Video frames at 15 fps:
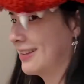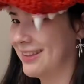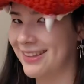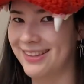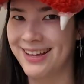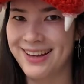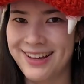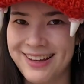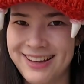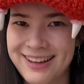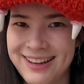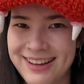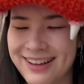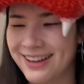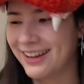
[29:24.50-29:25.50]
Yeah,
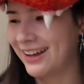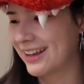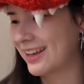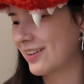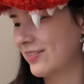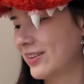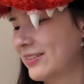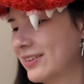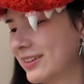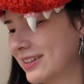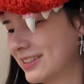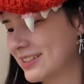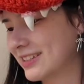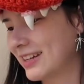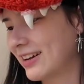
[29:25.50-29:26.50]
I can't believe how good it
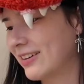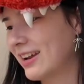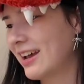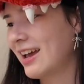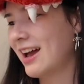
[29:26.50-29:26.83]
turned out.